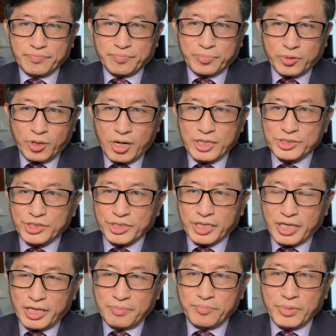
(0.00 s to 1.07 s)
project
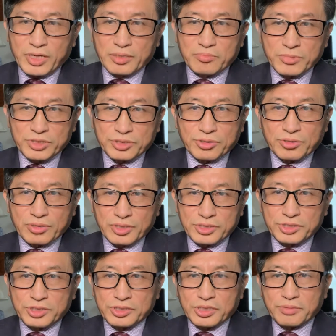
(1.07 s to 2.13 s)
inbound material
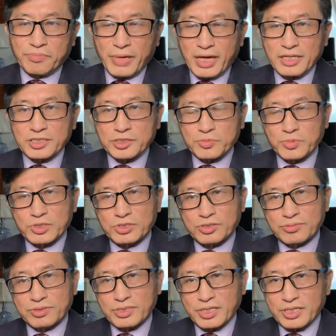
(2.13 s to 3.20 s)
logistic management
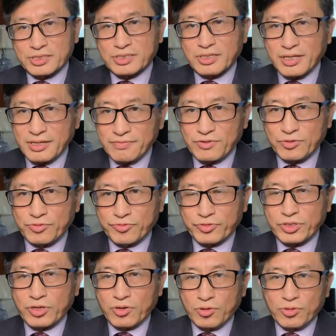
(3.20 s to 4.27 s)
to the next level for
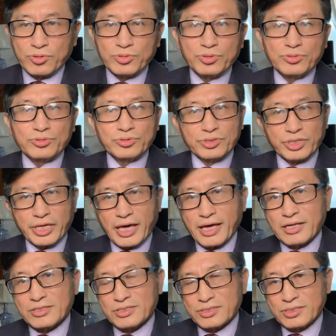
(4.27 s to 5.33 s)
the oil,
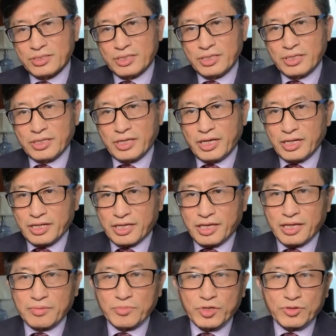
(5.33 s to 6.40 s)
gas, and
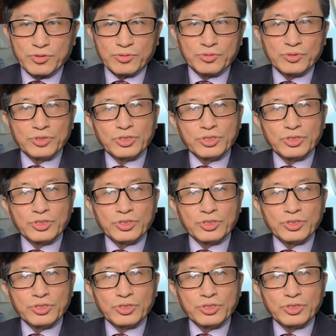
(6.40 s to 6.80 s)
chemical